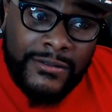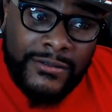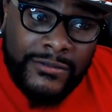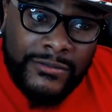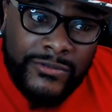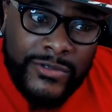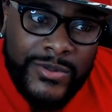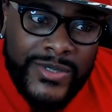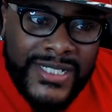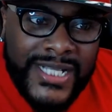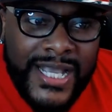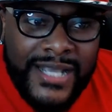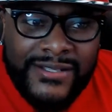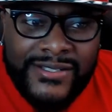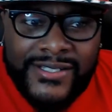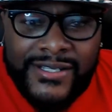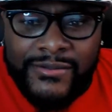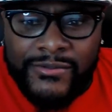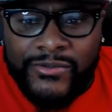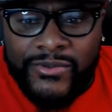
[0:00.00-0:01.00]
Who was that?
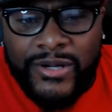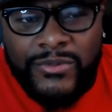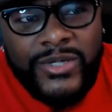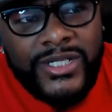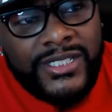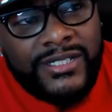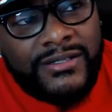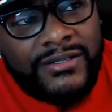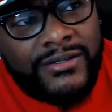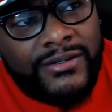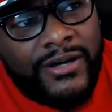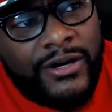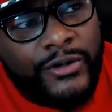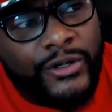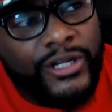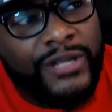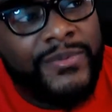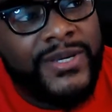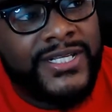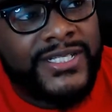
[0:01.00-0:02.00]
What was it? Hold on, let
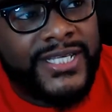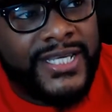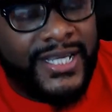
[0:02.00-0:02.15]
me see.